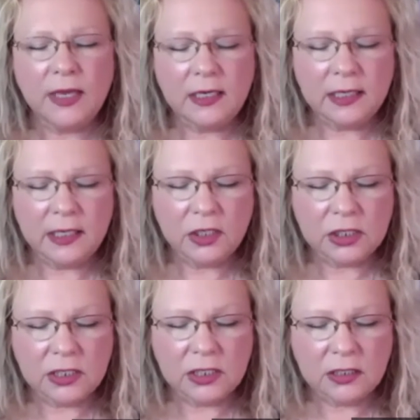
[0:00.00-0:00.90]

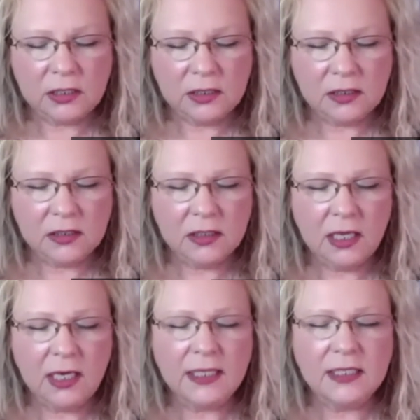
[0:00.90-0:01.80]
energies and
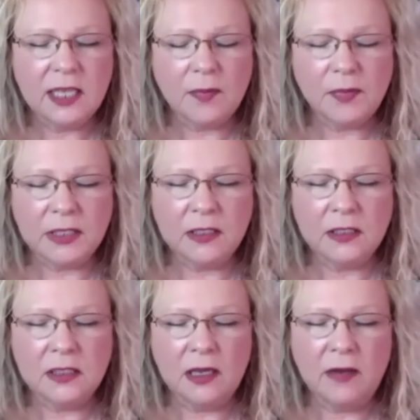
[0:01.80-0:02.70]

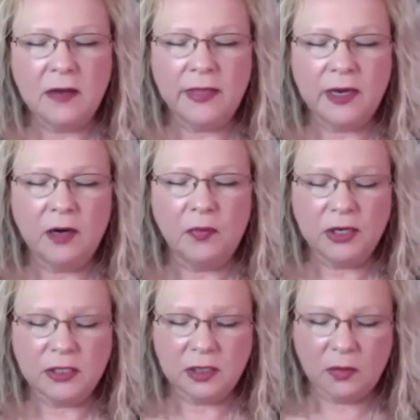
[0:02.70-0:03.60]
acceptance of their
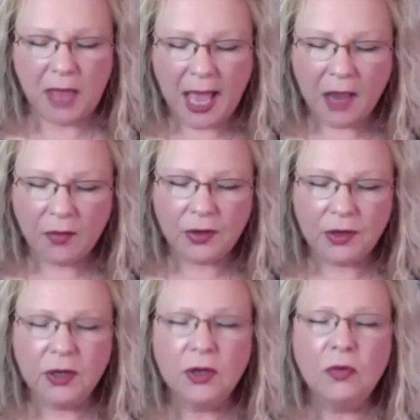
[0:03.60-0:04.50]
personal power
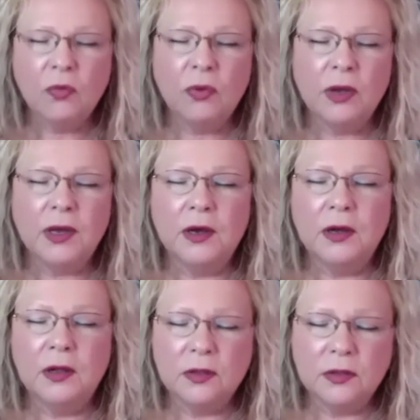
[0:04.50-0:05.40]

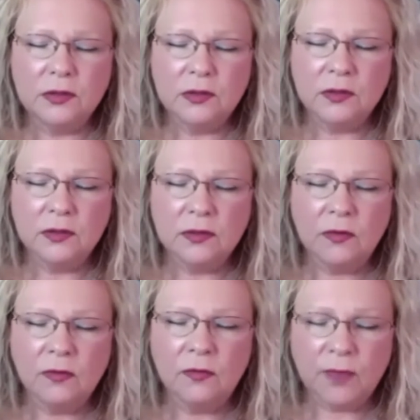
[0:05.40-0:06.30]
will
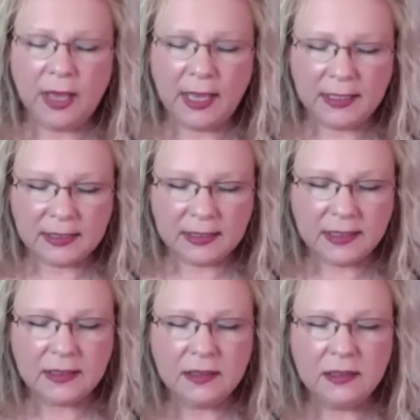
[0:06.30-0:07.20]
find
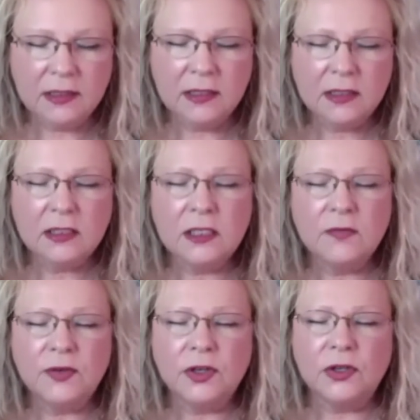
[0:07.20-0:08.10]
it
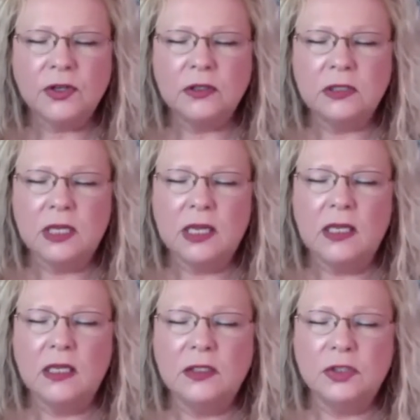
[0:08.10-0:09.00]
difficult
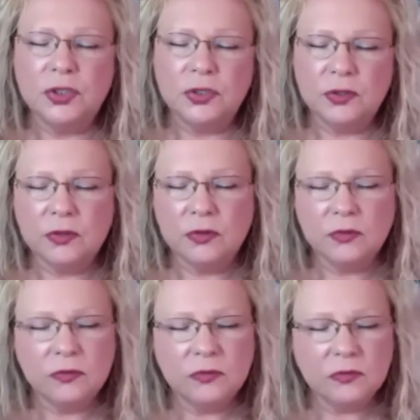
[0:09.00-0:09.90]
to
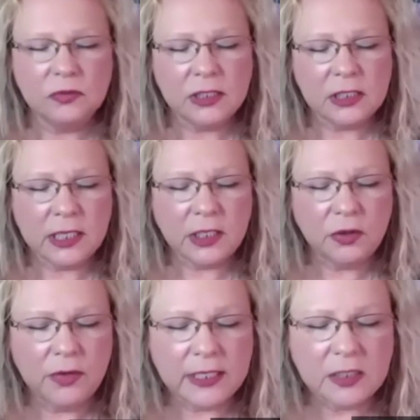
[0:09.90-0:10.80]
continue
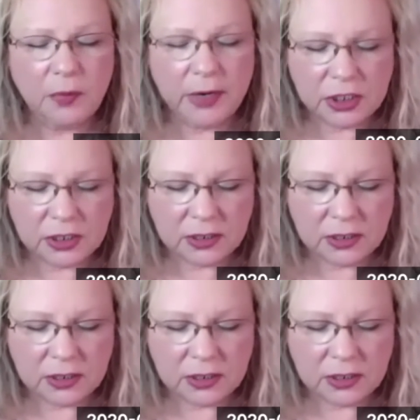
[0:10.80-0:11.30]
expression